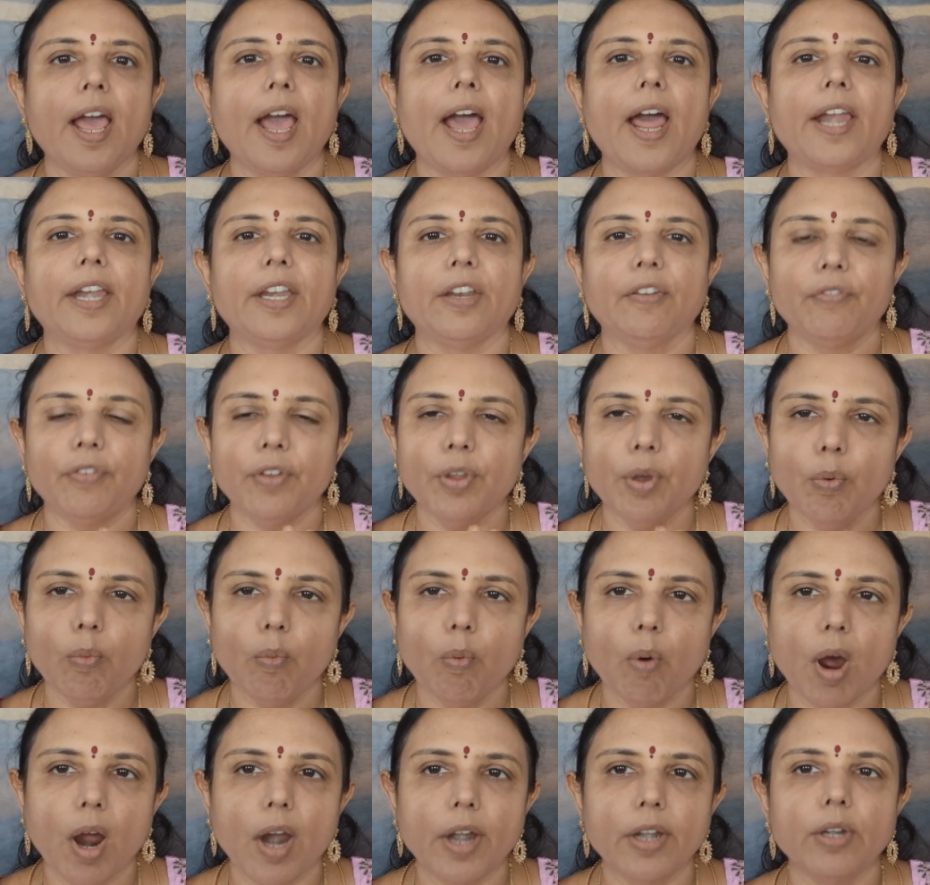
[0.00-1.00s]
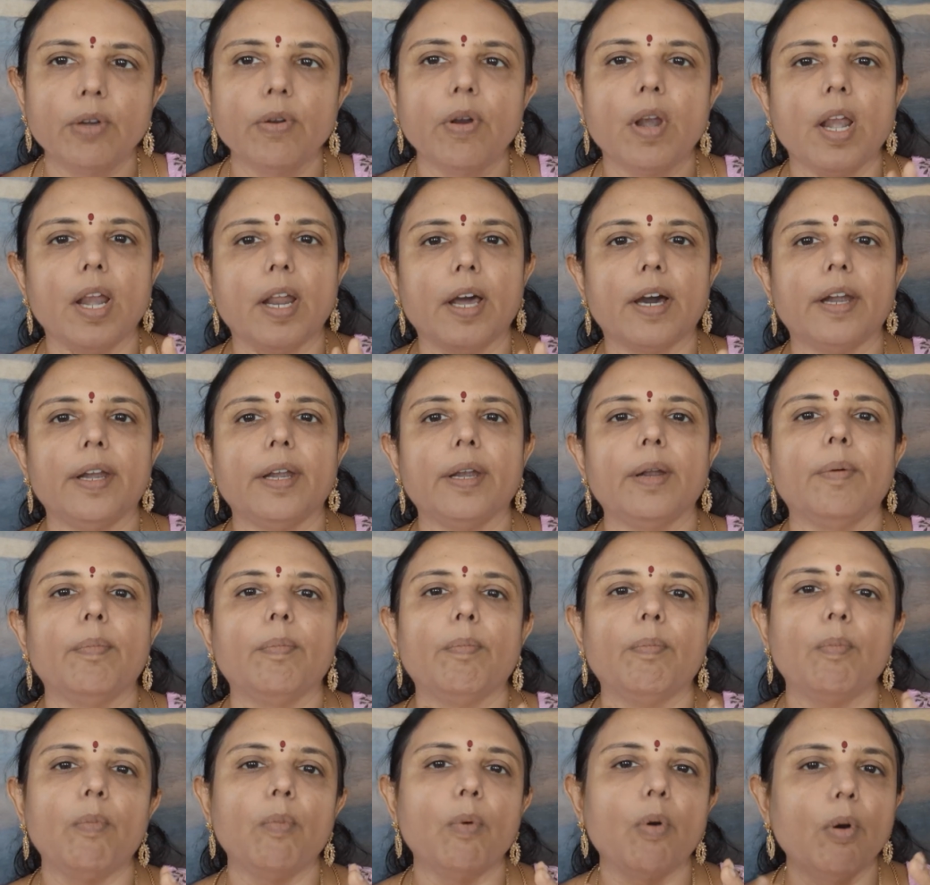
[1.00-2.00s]
And if you want to learn
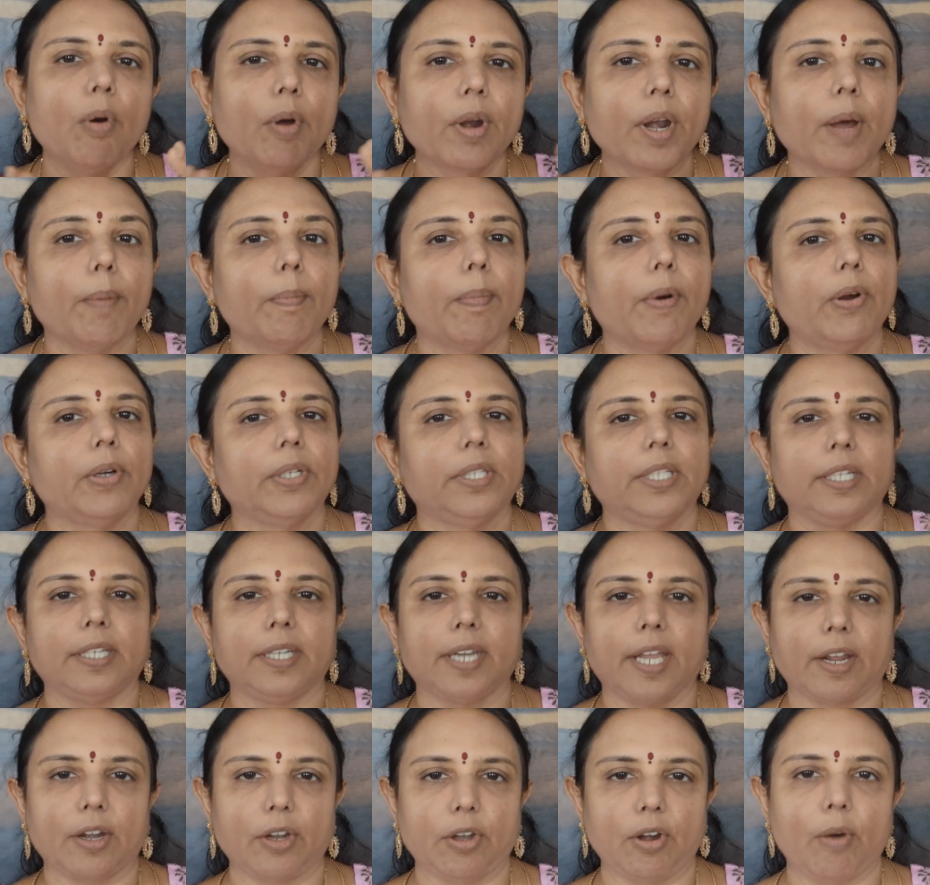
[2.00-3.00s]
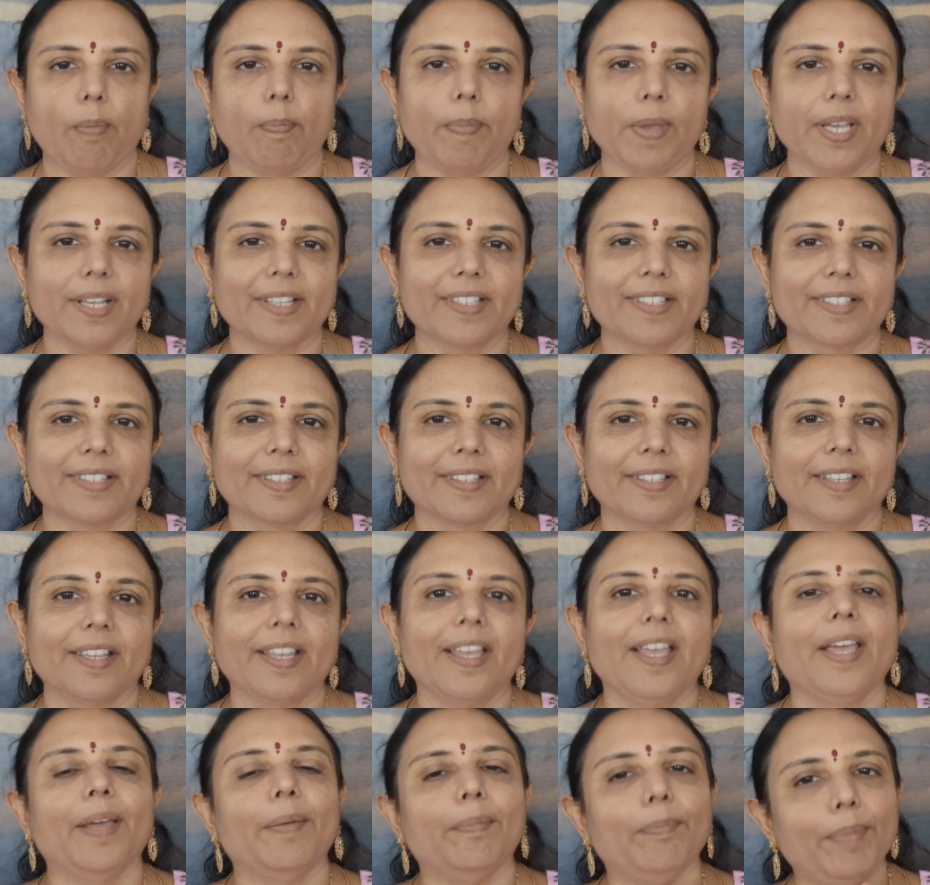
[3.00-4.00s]
more about the tech topics,
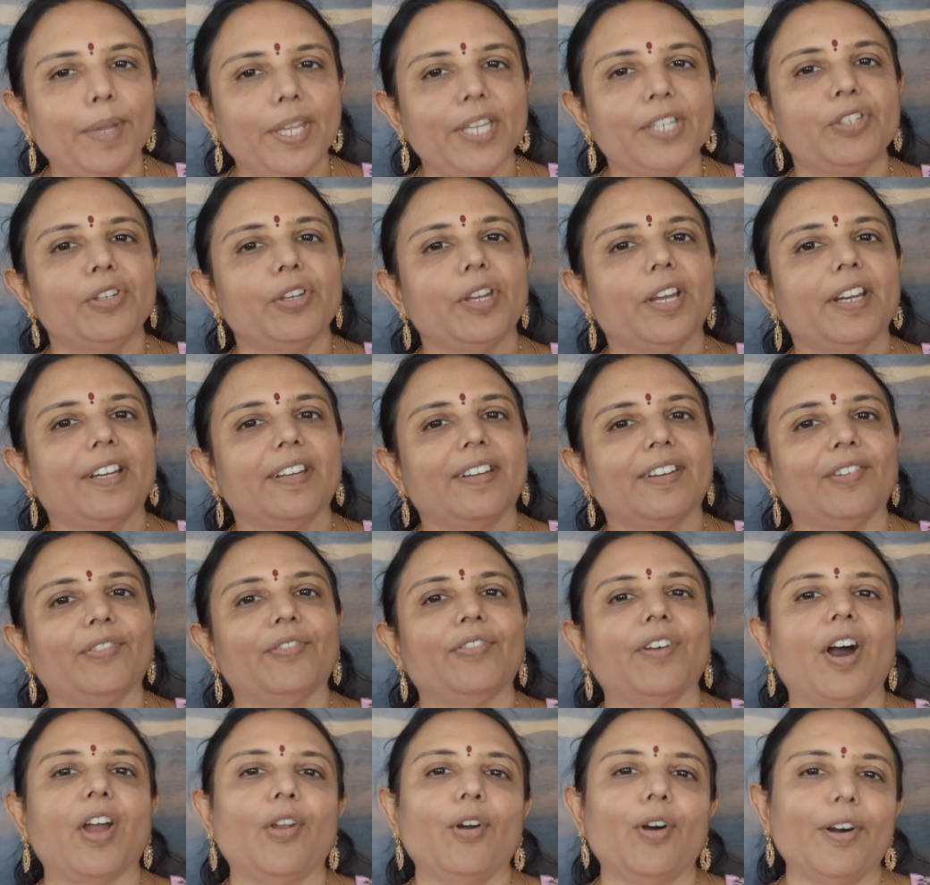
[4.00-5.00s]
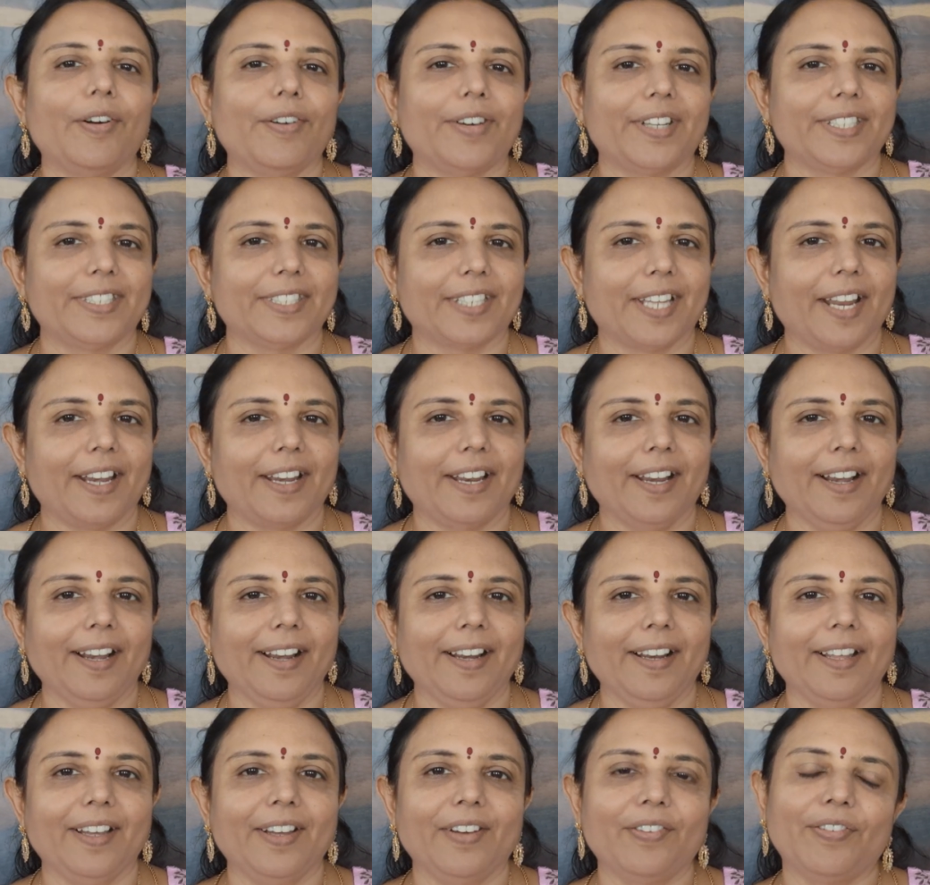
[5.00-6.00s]
be sure to follow our channel
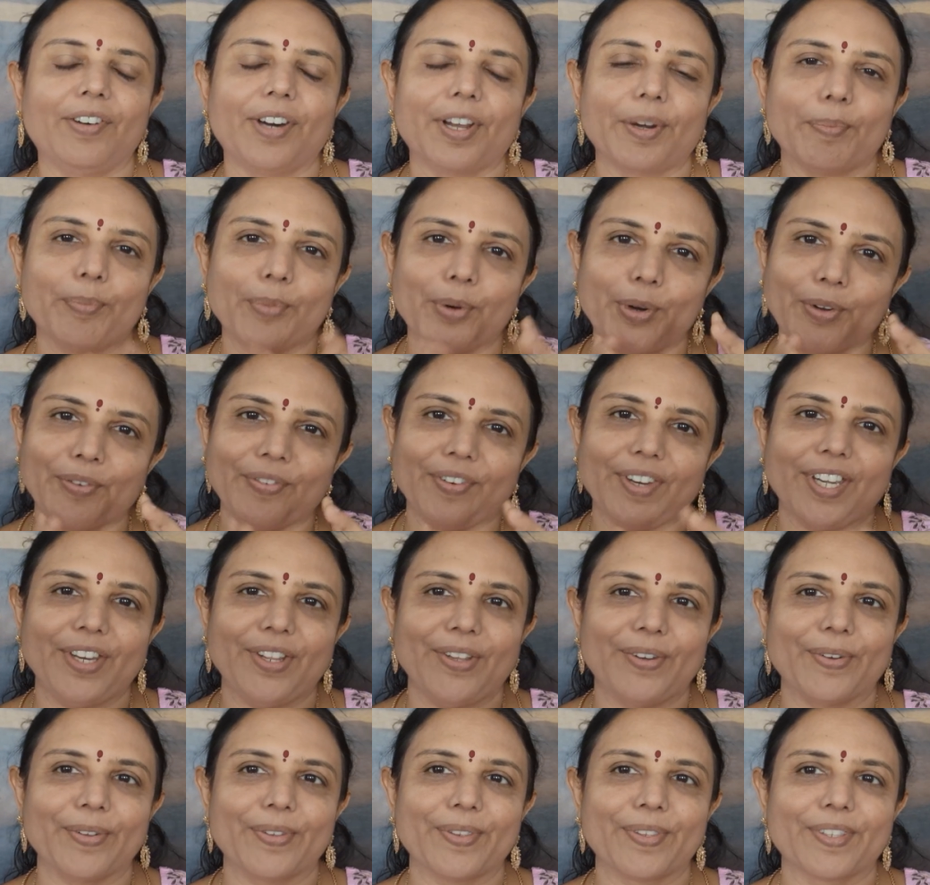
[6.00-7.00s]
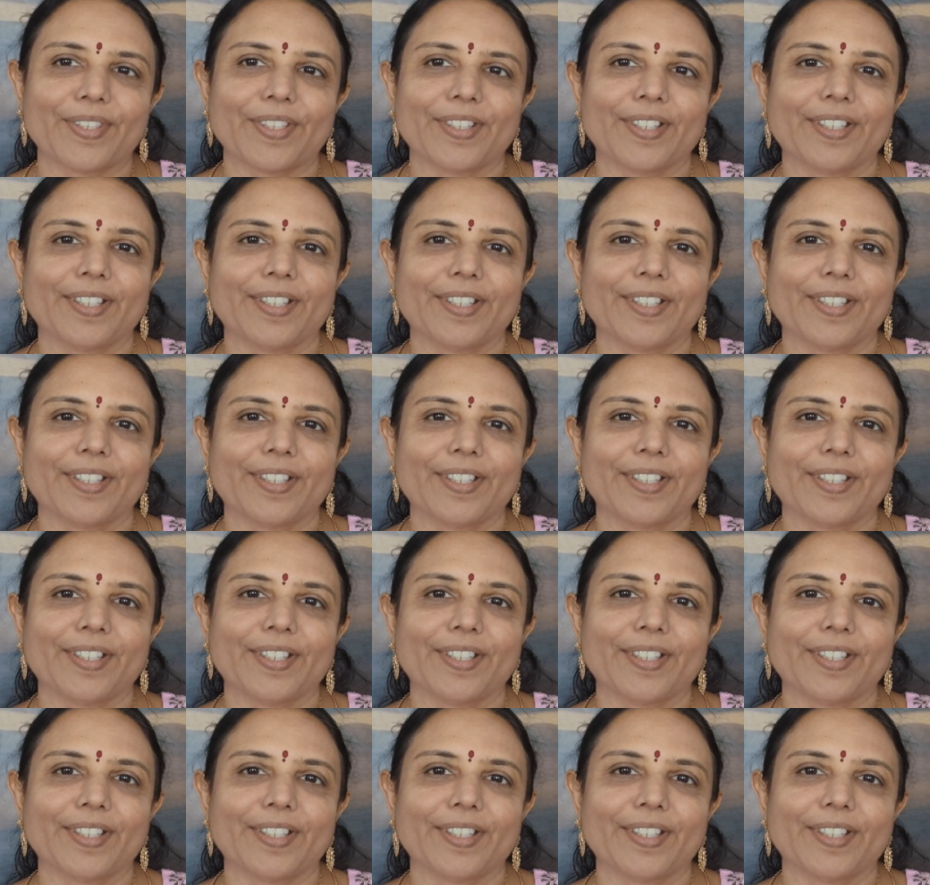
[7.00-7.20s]
for more videos.